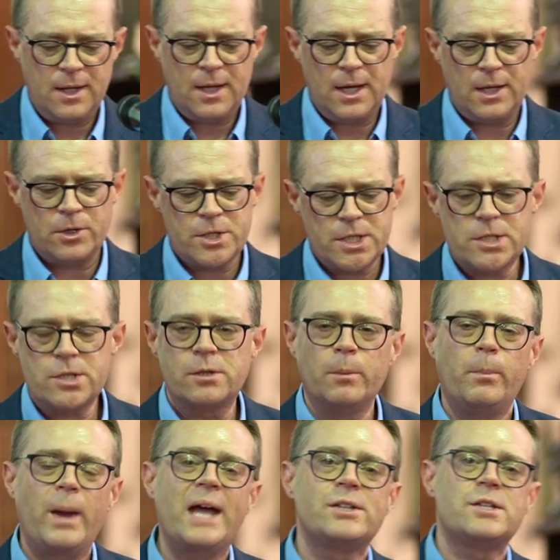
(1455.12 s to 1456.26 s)
And her sister
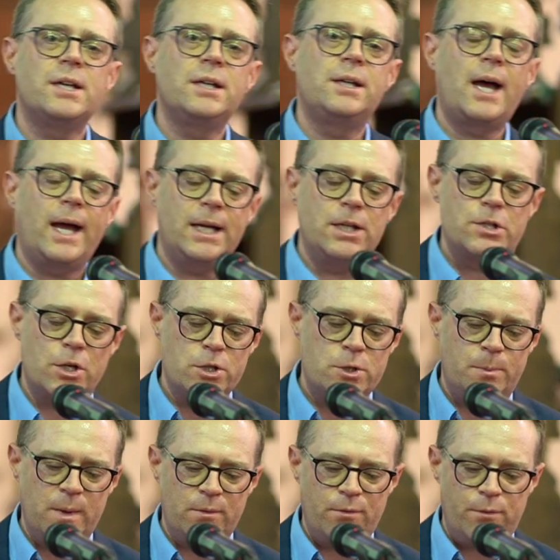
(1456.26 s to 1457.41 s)
Betsy died
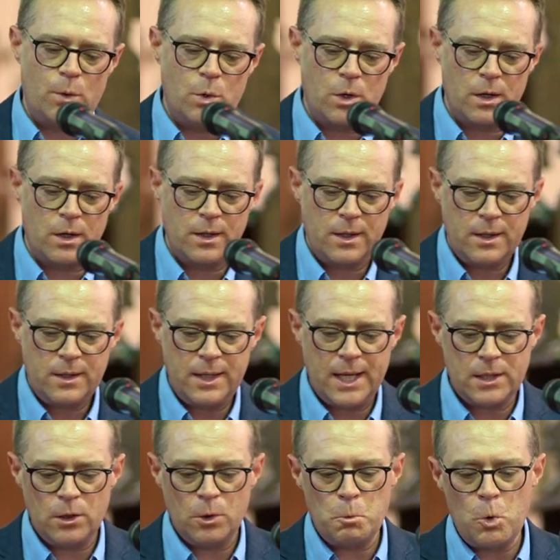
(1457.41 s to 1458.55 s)
just before the
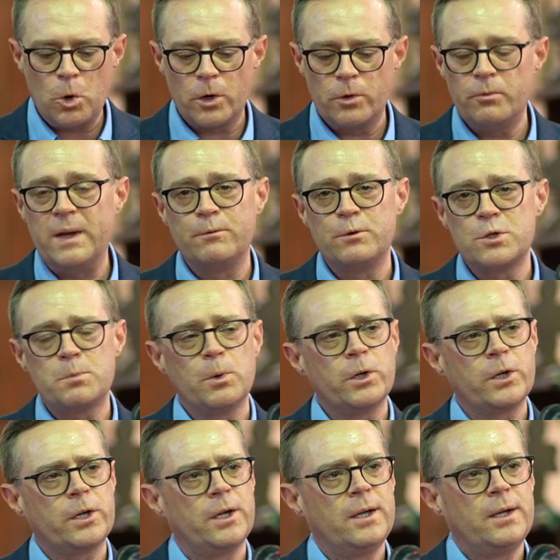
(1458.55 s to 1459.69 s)
end of the war in
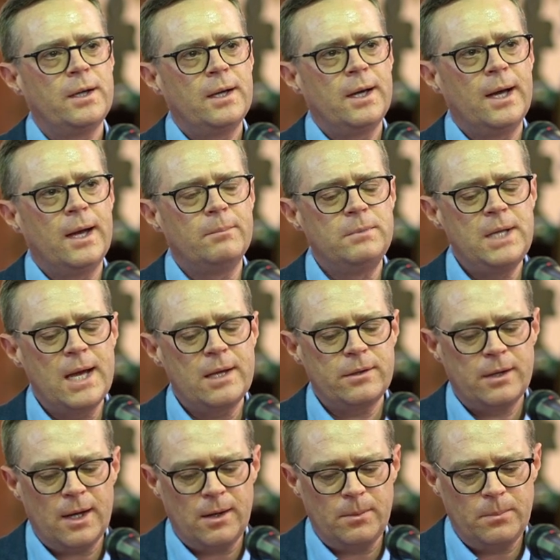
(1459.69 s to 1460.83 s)
Ravensbrück
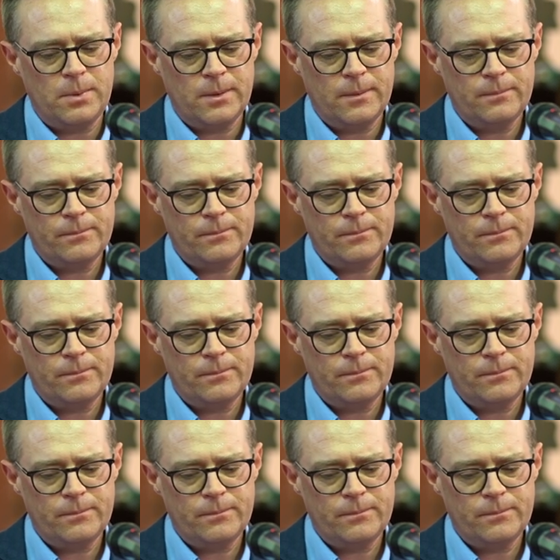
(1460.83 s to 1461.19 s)
death camp.